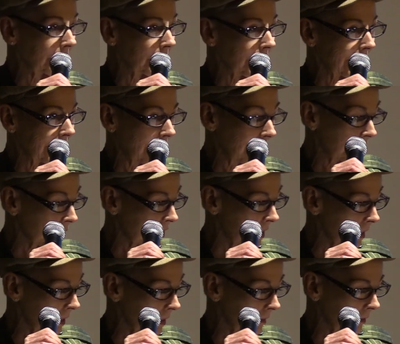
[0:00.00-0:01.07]

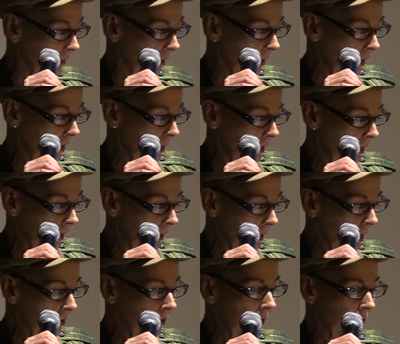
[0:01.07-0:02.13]
Liliaceae,
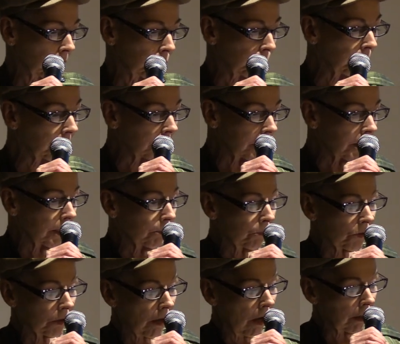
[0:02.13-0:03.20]
cousin to Trillium,
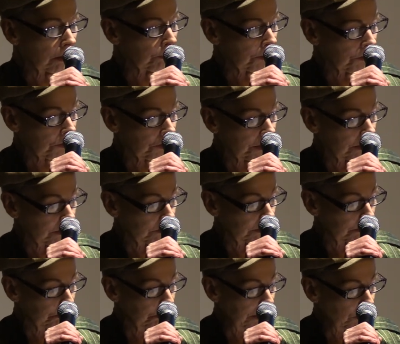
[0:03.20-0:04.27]
Solomon seal,
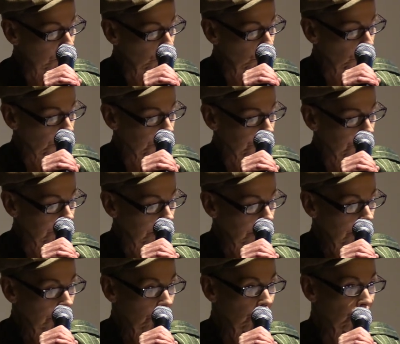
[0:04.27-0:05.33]
and bellwort,
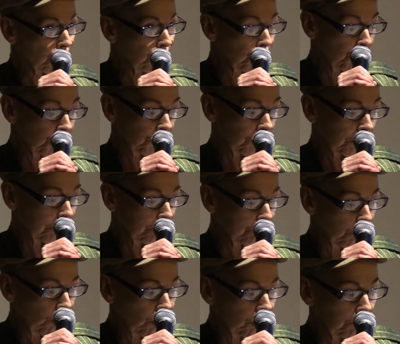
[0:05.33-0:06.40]
whose root,
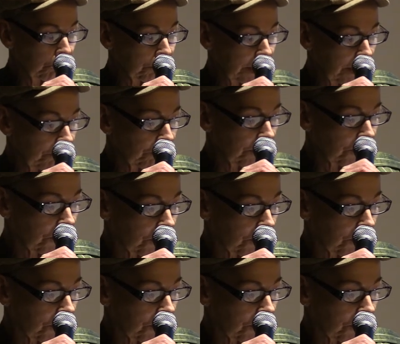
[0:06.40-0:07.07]
bulb, leaf, and